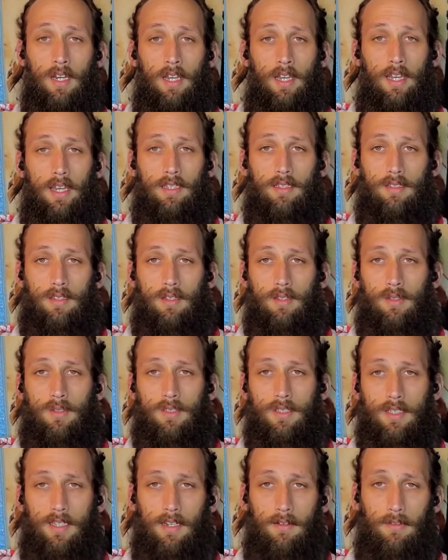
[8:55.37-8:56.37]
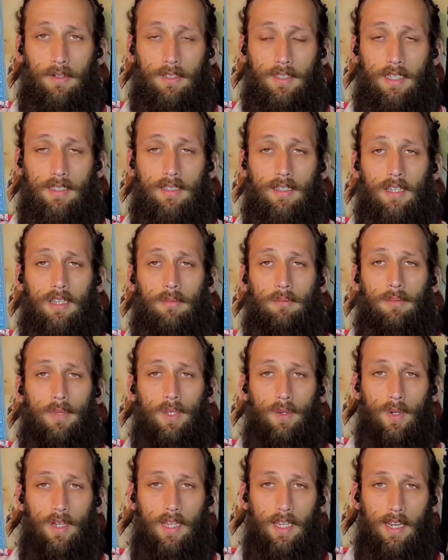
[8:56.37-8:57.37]
It's those differences and
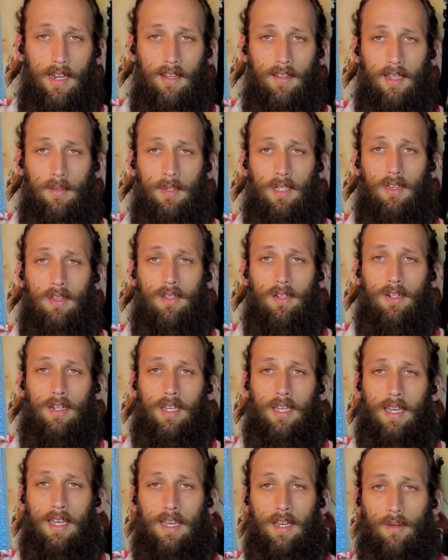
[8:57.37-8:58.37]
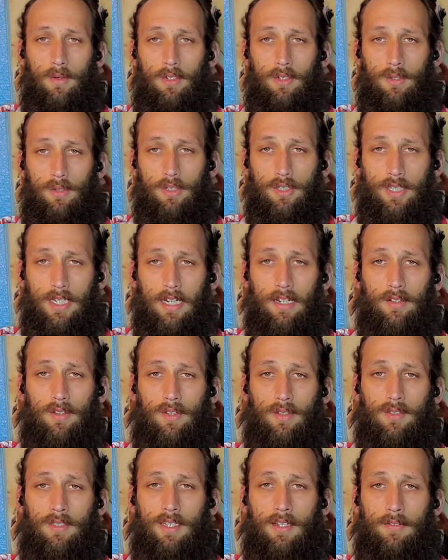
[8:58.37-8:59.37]
communicating them and learning how to share
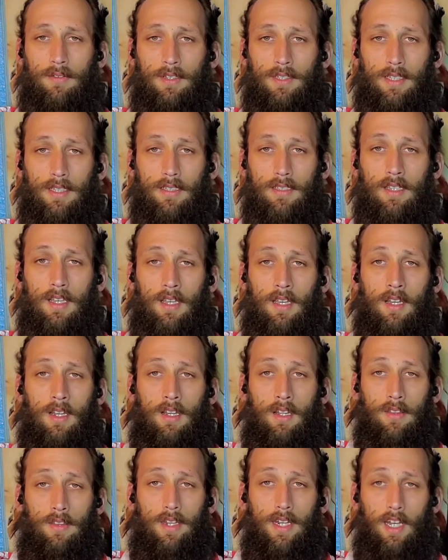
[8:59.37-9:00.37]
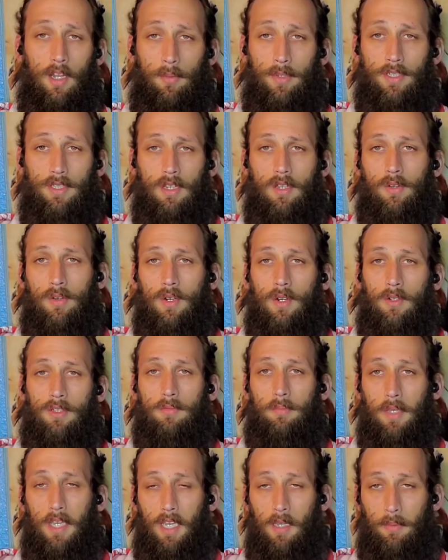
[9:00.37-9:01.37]
those differences that help us all grow as
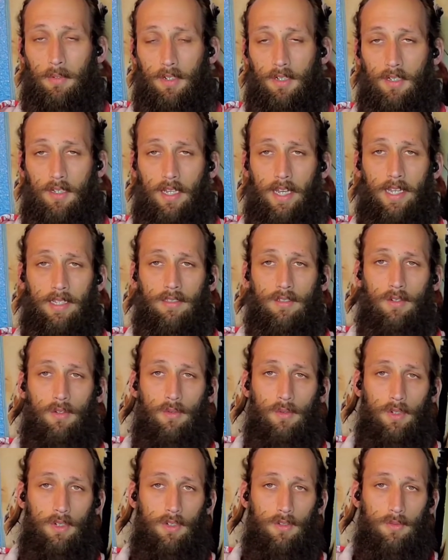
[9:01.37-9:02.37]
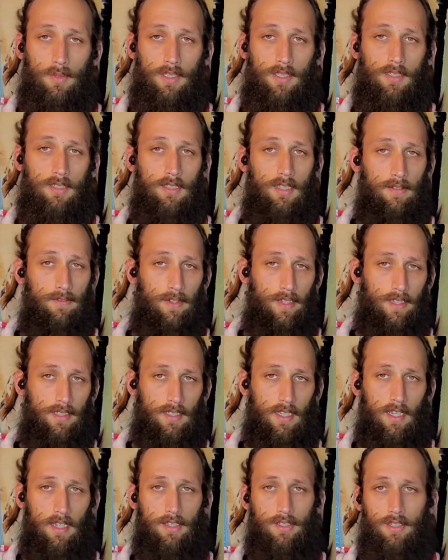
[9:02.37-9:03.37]
people, as groups,
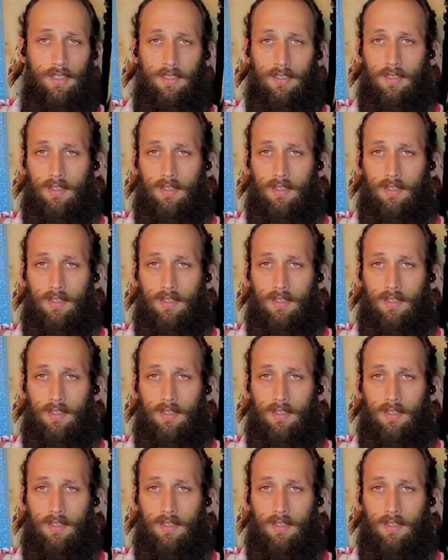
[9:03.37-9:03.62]
civilizations,